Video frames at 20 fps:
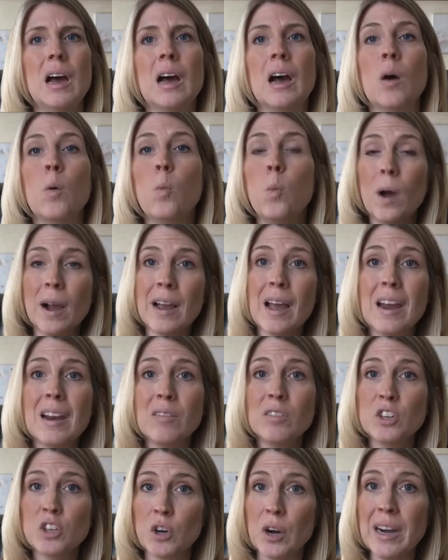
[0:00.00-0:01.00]
Uh, what kind
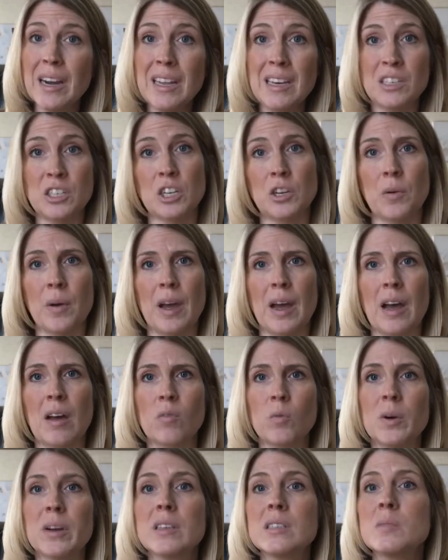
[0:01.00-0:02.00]
of training do you
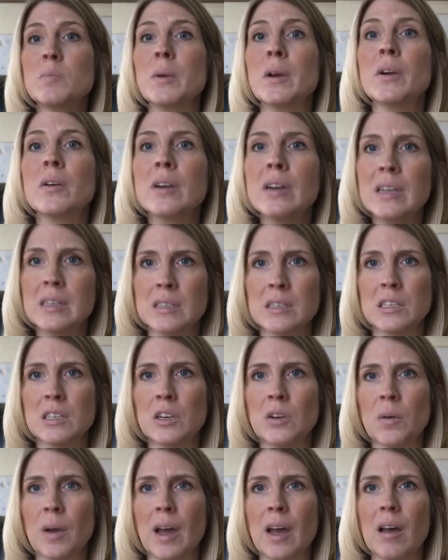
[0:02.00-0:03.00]
have? What experience do
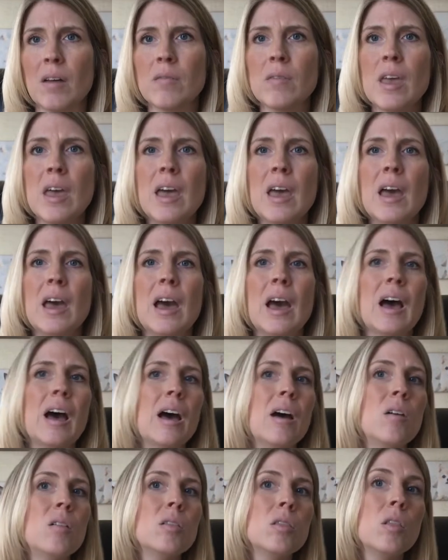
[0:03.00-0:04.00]
you have?
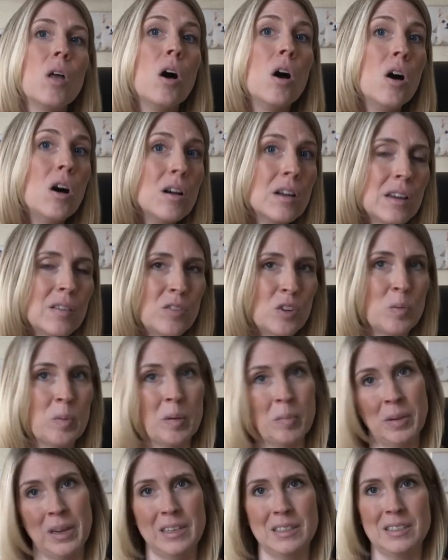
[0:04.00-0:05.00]
How long have you
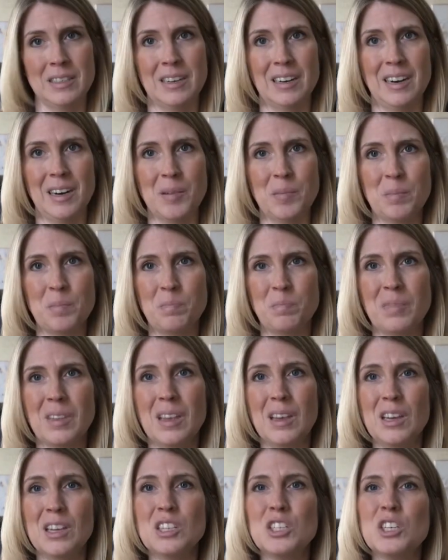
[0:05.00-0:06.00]
been pet sitting?
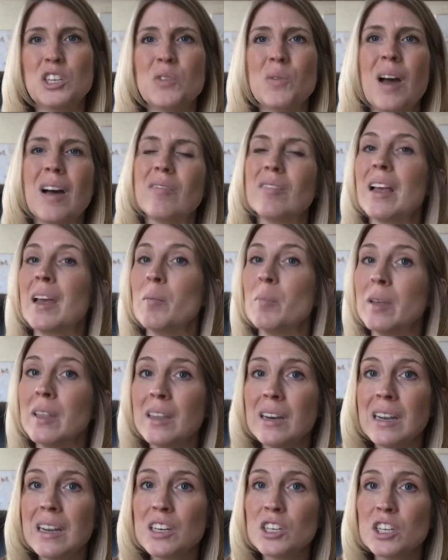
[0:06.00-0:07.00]
Do you have
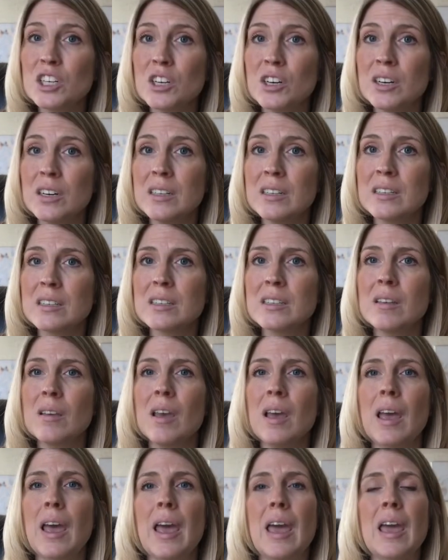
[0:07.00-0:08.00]
liability insurance?
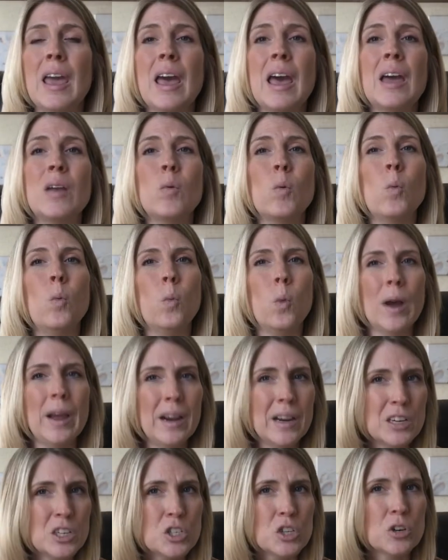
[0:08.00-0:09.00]
And what
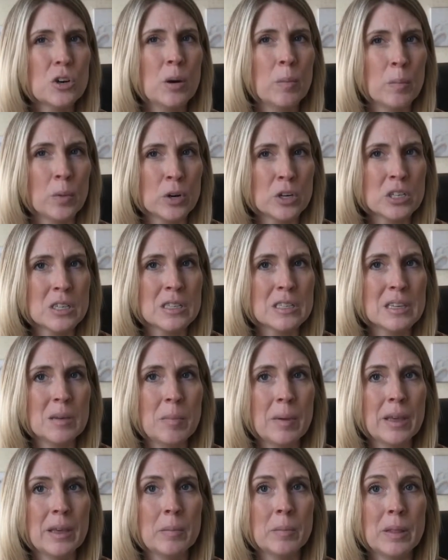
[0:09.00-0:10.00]
is your emergency
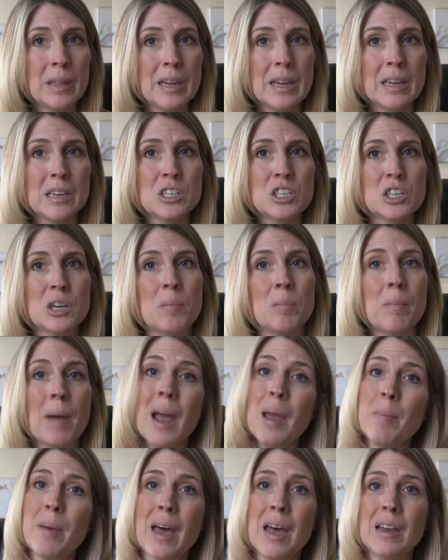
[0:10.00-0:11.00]
plan should
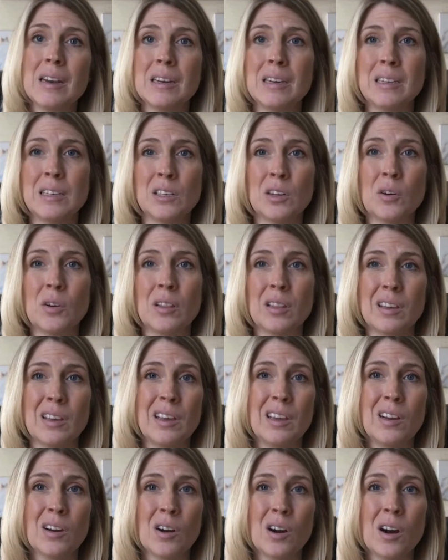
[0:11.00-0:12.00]
my pet need to go to
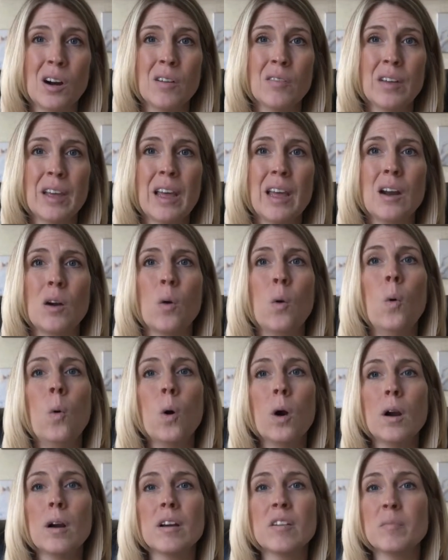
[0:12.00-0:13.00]
the ER or vet
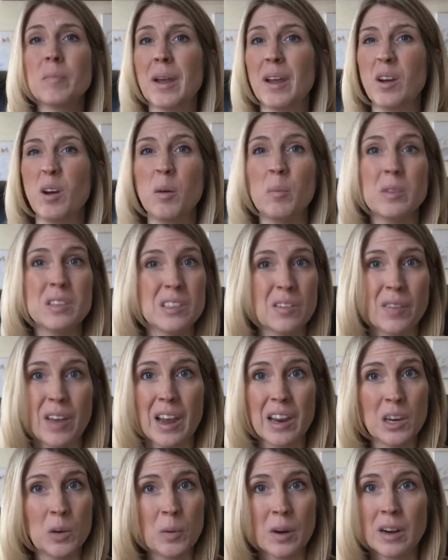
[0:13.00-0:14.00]
or if my home is
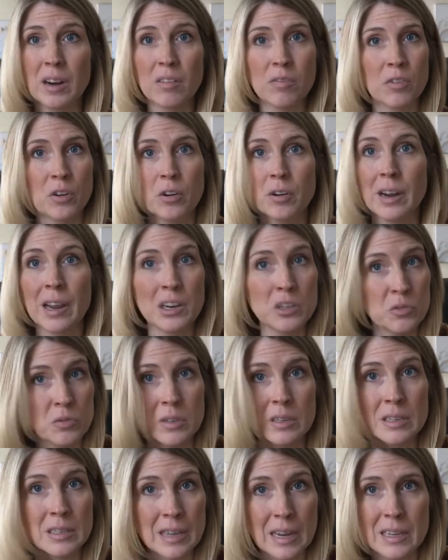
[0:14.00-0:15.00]
evacuated for
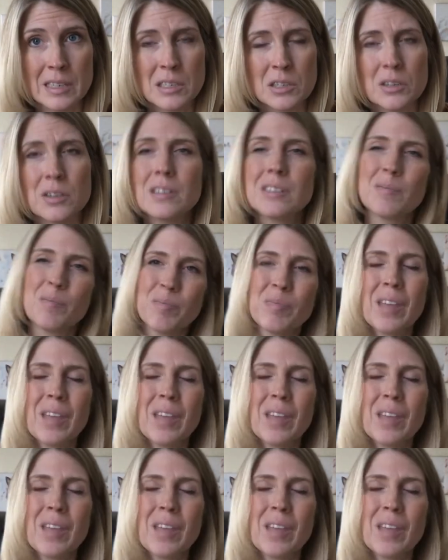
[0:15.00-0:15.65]
natural disasters,